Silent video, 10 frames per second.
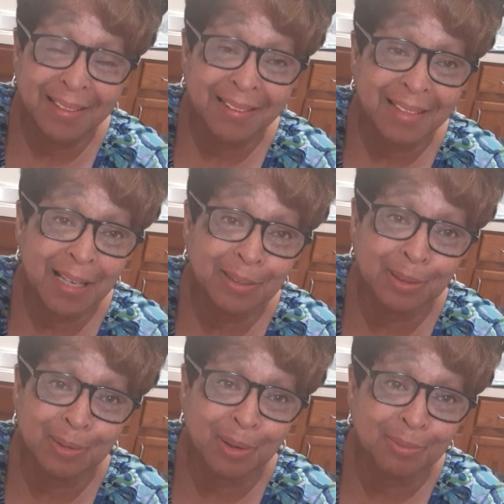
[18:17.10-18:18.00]
Thank the
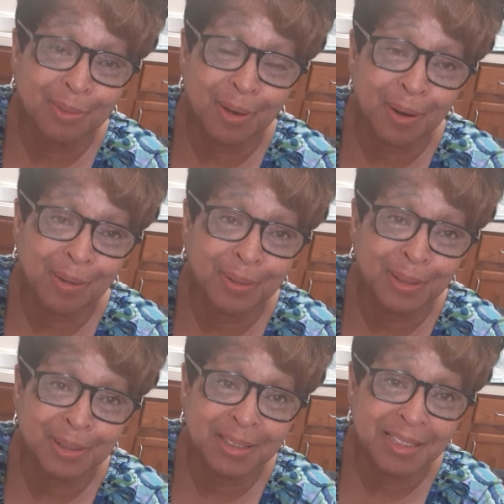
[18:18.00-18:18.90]
Lord for all the
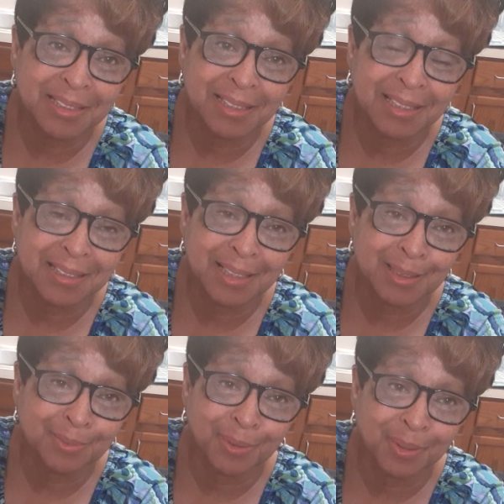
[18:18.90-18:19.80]
good things that He
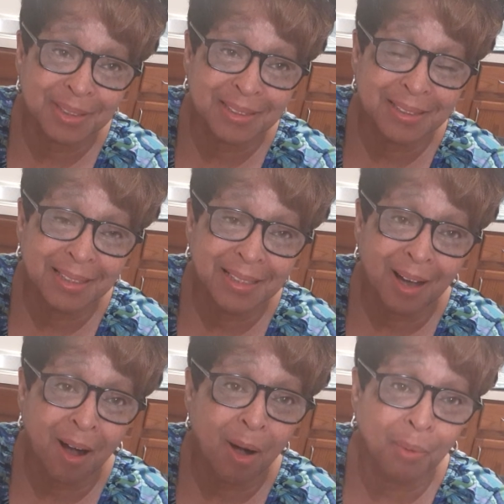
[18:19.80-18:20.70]
does for us.
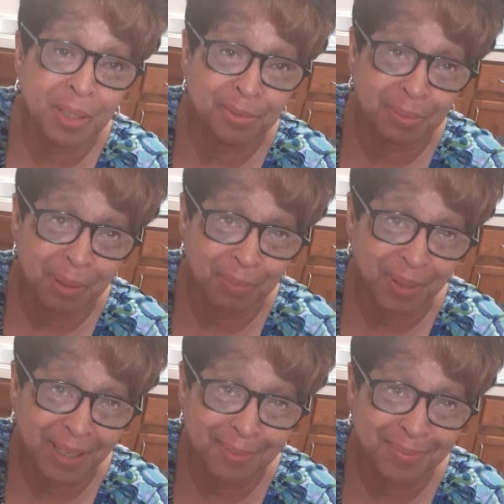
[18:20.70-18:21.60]
Always remember
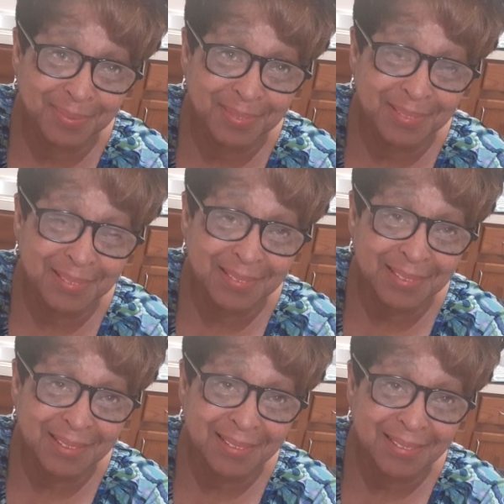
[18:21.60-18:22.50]
Him.
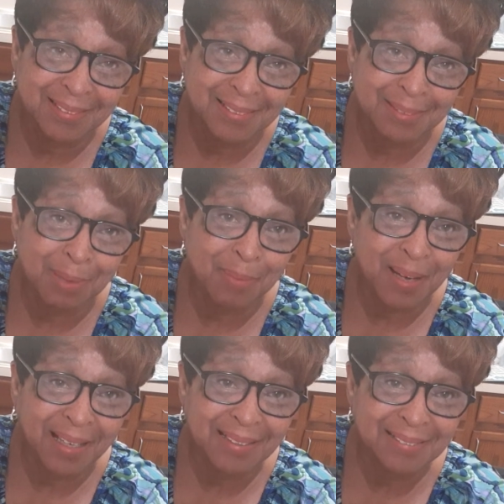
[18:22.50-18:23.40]
Bye-bye.